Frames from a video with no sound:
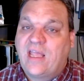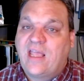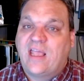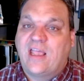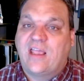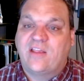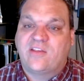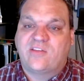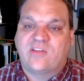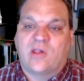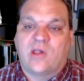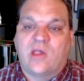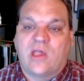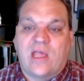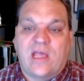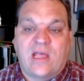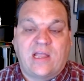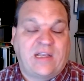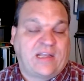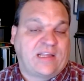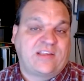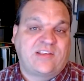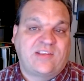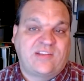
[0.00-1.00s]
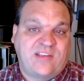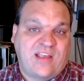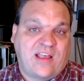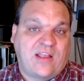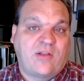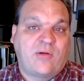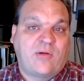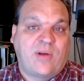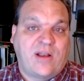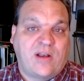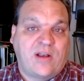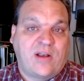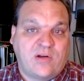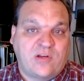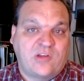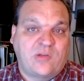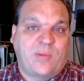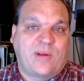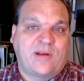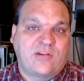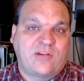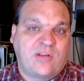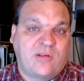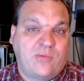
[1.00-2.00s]
is an accelerator,
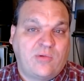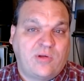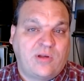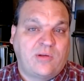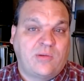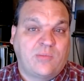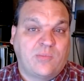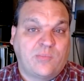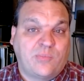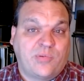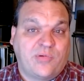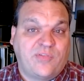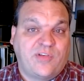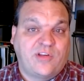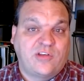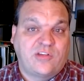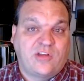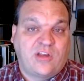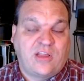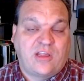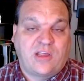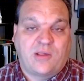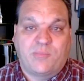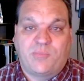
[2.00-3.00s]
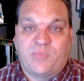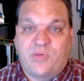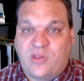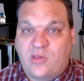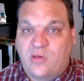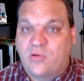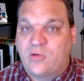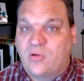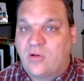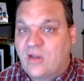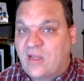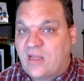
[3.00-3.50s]
especially when provisioning compute,